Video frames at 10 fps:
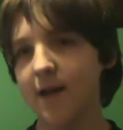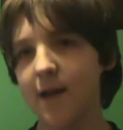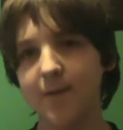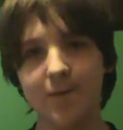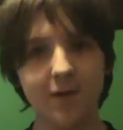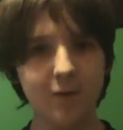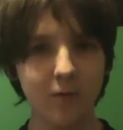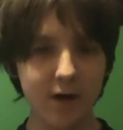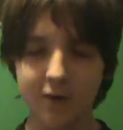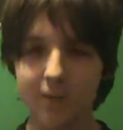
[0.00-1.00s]
if you
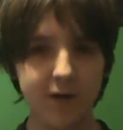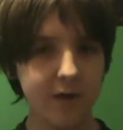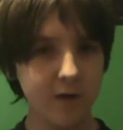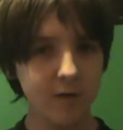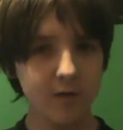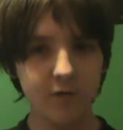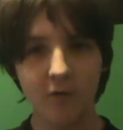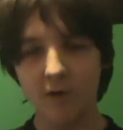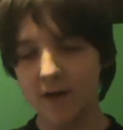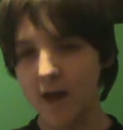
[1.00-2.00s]
watch a video and
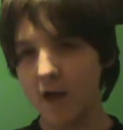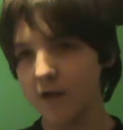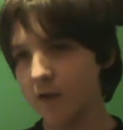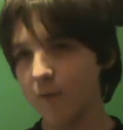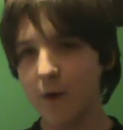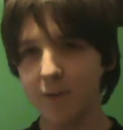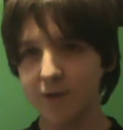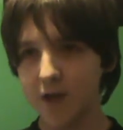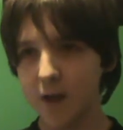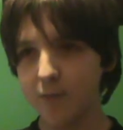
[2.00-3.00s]
don't like how they develop
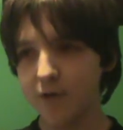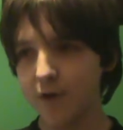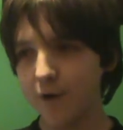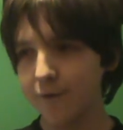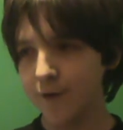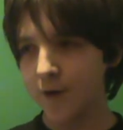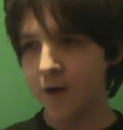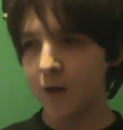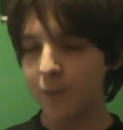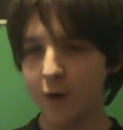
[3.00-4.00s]
the game and stuff.
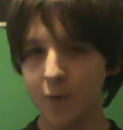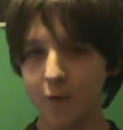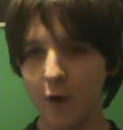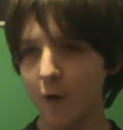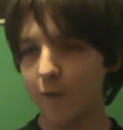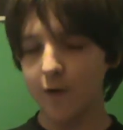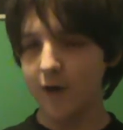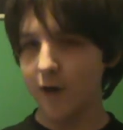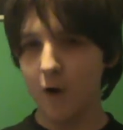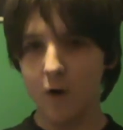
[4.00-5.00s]
But overall, if you're like
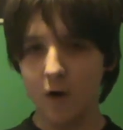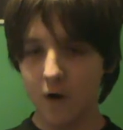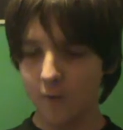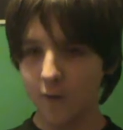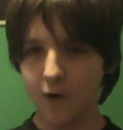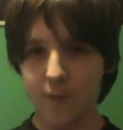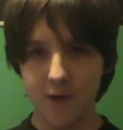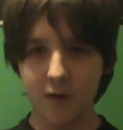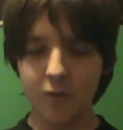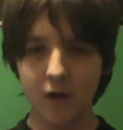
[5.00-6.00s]
a really
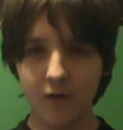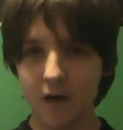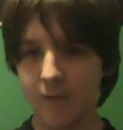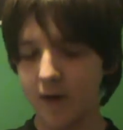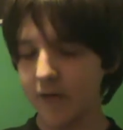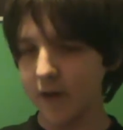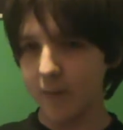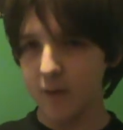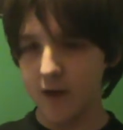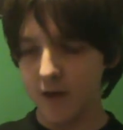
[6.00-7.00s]
big Walking Dead fan like
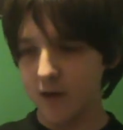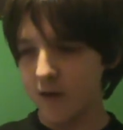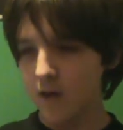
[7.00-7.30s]
me,